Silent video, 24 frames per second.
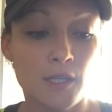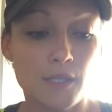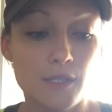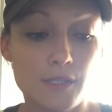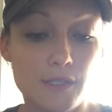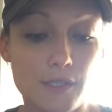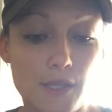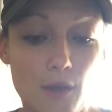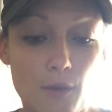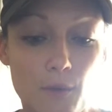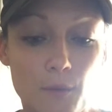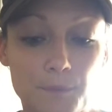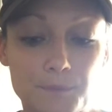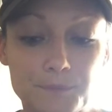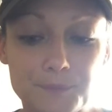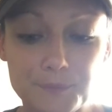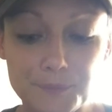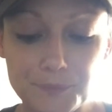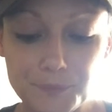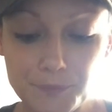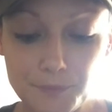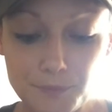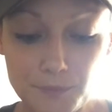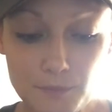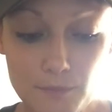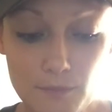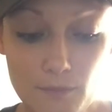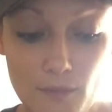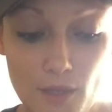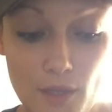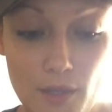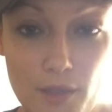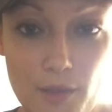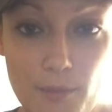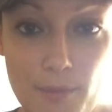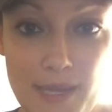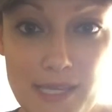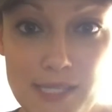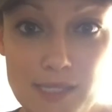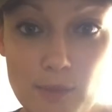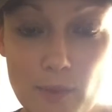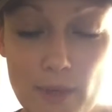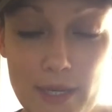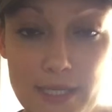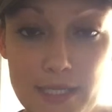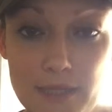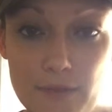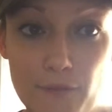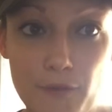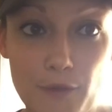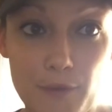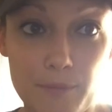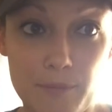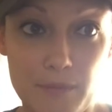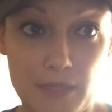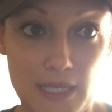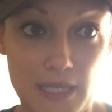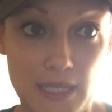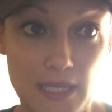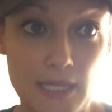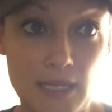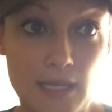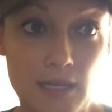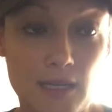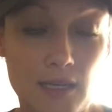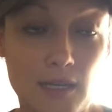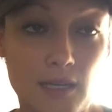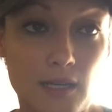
So the best way for me